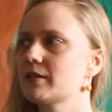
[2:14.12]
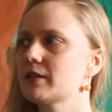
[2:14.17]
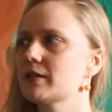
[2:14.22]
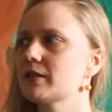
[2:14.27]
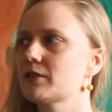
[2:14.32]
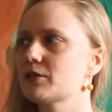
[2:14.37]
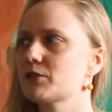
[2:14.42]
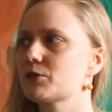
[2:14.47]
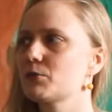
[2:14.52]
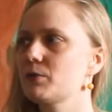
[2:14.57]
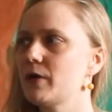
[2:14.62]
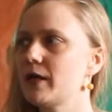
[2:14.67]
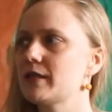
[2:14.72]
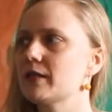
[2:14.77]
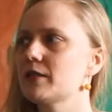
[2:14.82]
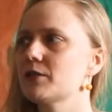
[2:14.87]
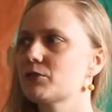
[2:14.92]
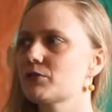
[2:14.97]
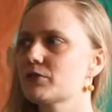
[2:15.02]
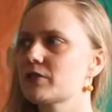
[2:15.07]
think it's quite
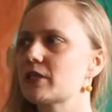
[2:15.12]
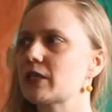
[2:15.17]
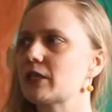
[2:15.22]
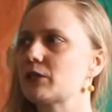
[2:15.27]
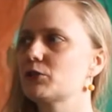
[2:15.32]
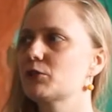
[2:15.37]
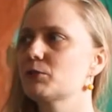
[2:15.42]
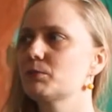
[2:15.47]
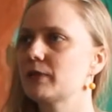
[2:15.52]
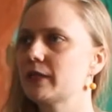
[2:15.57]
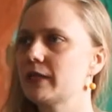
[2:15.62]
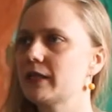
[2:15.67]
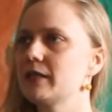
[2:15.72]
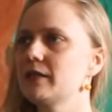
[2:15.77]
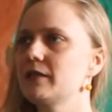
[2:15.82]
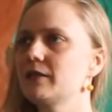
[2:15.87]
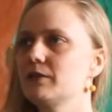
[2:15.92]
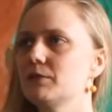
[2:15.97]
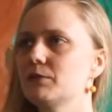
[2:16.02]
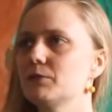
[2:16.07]
interesting to
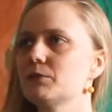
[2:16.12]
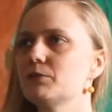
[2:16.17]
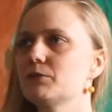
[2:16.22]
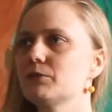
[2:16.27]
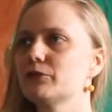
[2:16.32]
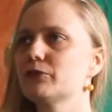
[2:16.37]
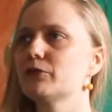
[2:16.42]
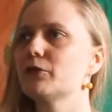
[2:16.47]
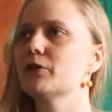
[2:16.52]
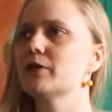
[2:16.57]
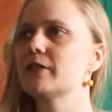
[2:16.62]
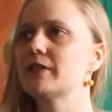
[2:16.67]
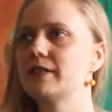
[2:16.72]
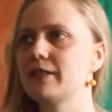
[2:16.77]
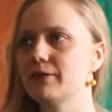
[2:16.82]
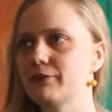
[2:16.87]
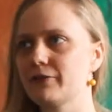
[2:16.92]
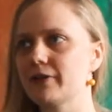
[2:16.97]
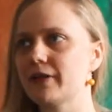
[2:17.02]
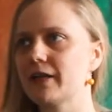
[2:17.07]
play for
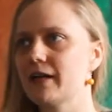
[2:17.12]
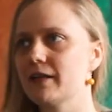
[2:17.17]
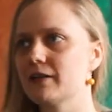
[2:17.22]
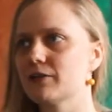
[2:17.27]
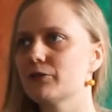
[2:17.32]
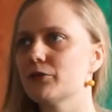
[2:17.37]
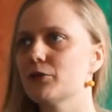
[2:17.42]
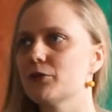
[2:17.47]
different kind of